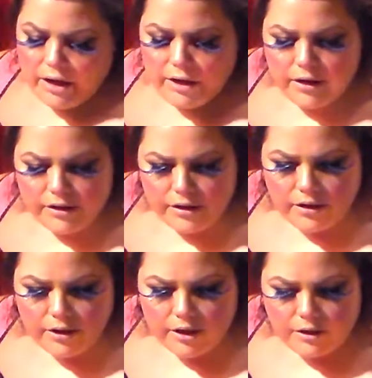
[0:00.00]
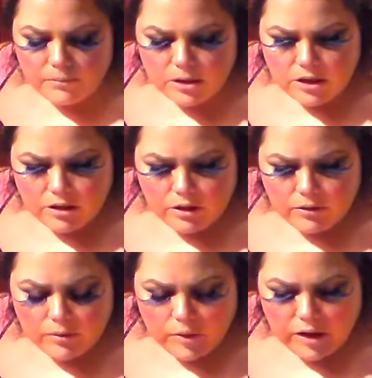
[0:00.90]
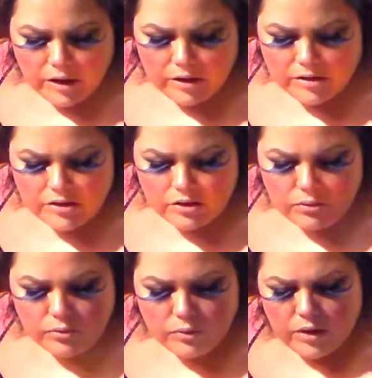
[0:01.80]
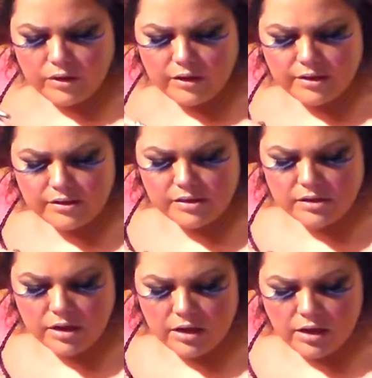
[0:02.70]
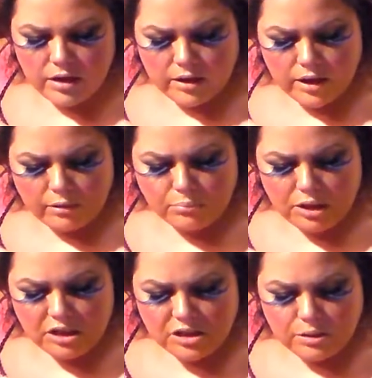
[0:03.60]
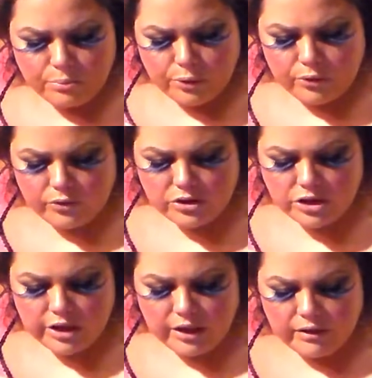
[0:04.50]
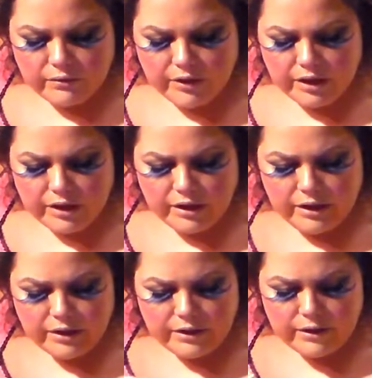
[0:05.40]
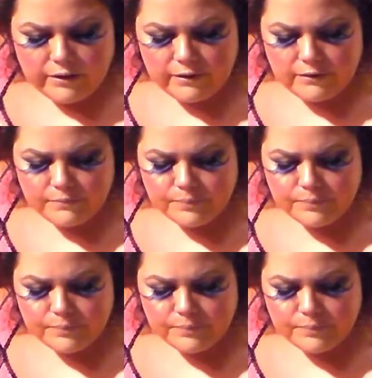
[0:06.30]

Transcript: And then I'm going to go into this like peachy pearl shade right here